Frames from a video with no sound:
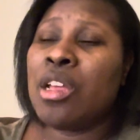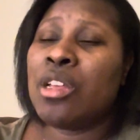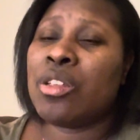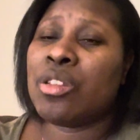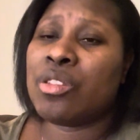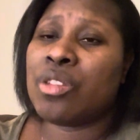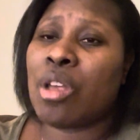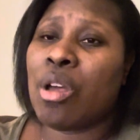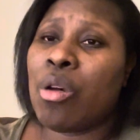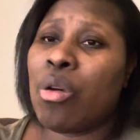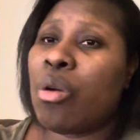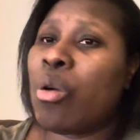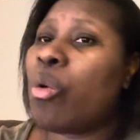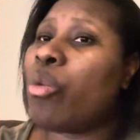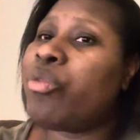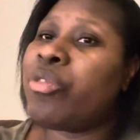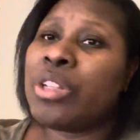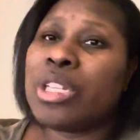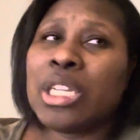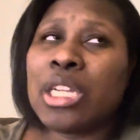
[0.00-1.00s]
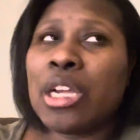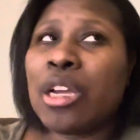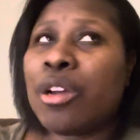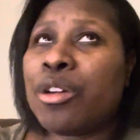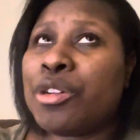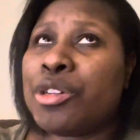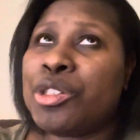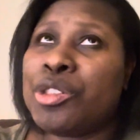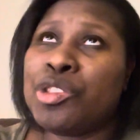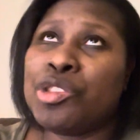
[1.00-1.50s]
So hopefully
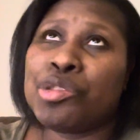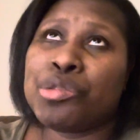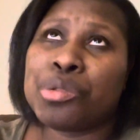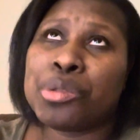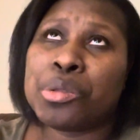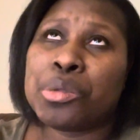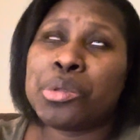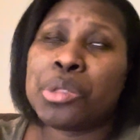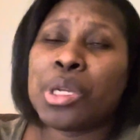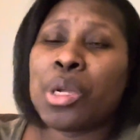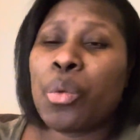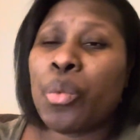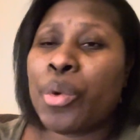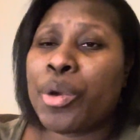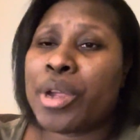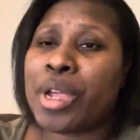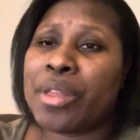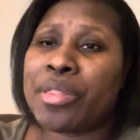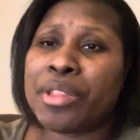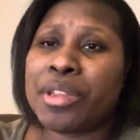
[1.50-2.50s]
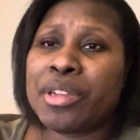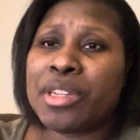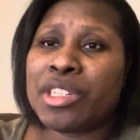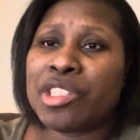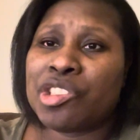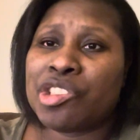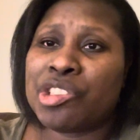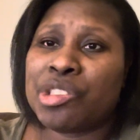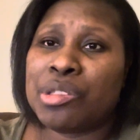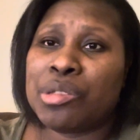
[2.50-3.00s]
her and Drew can work out their
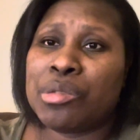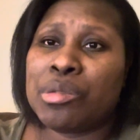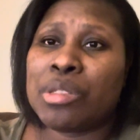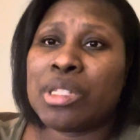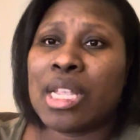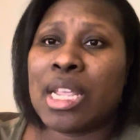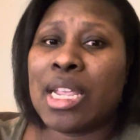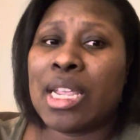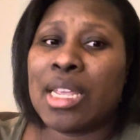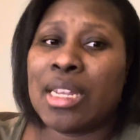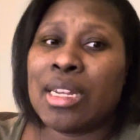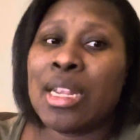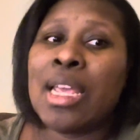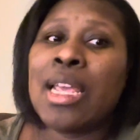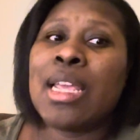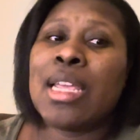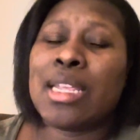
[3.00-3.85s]
issues and